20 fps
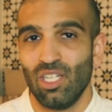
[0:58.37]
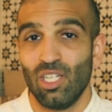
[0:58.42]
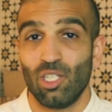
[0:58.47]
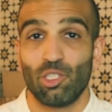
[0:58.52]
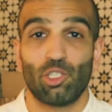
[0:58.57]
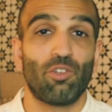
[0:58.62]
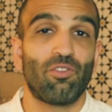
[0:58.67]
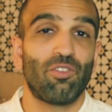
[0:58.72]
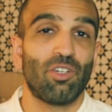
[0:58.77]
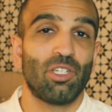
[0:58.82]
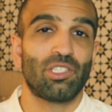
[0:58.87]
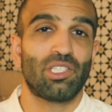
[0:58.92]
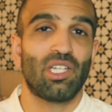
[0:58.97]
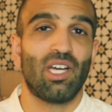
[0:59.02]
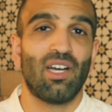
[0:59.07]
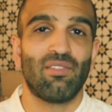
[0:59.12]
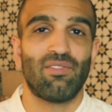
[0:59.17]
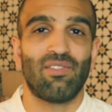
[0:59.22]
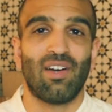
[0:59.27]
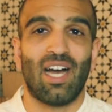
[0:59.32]
So first
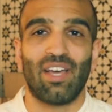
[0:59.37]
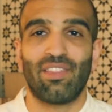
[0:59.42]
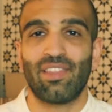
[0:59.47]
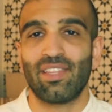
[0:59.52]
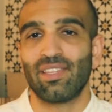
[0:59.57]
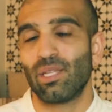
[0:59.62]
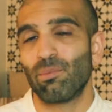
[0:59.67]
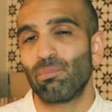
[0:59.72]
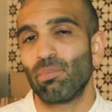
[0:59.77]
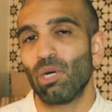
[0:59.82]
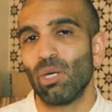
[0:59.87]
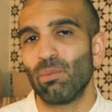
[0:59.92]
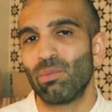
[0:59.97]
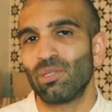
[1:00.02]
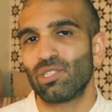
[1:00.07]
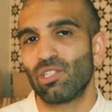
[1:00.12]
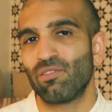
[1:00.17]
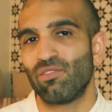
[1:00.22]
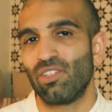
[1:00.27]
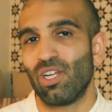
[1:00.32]
off, I think the
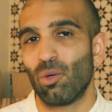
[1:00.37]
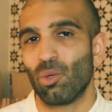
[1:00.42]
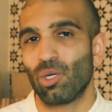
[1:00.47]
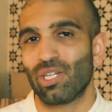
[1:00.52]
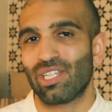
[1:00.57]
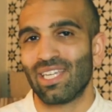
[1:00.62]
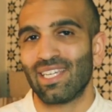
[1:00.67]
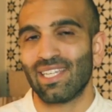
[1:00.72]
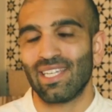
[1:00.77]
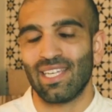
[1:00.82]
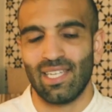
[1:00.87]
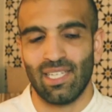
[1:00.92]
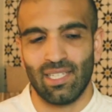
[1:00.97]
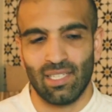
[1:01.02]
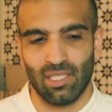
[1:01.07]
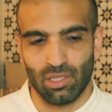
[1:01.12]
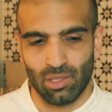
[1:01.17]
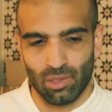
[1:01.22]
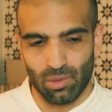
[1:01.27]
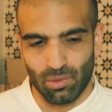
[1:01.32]
purpose of networking
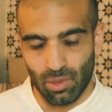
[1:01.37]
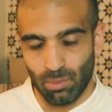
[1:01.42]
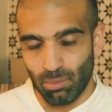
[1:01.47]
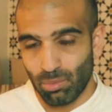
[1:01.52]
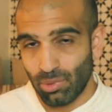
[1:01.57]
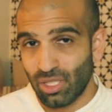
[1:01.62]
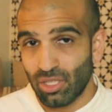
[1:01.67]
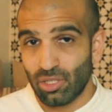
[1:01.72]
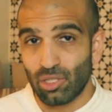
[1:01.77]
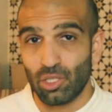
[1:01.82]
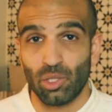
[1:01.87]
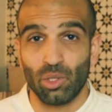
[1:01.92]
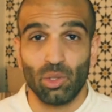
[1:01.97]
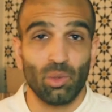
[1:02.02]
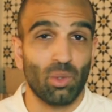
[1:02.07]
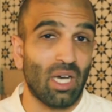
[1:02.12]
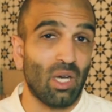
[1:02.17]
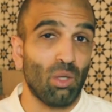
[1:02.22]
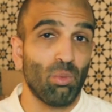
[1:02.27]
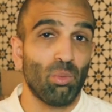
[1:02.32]
is simply to
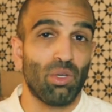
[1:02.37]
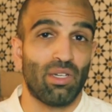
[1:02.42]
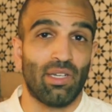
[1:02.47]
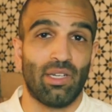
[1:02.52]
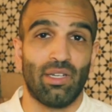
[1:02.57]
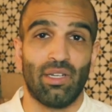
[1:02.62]
help one